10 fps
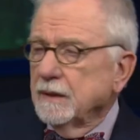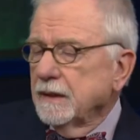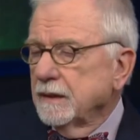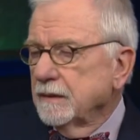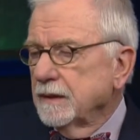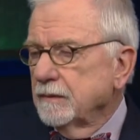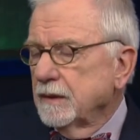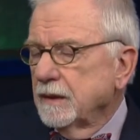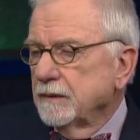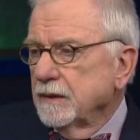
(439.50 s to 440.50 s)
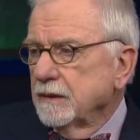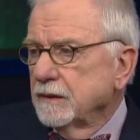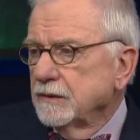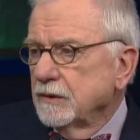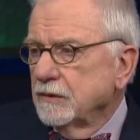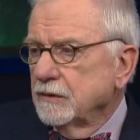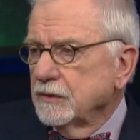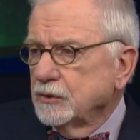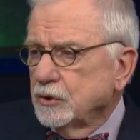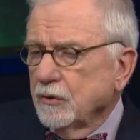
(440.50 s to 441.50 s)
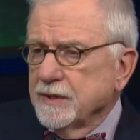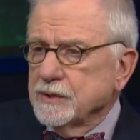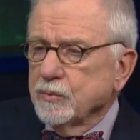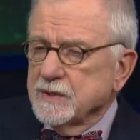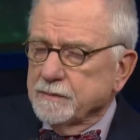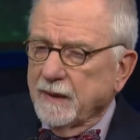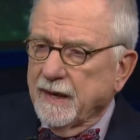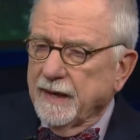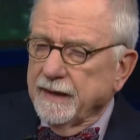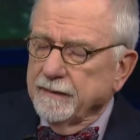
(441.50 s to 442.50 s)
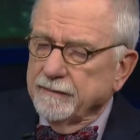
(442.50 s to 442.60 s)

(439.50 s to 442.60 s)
uh, uh, the, the choice was by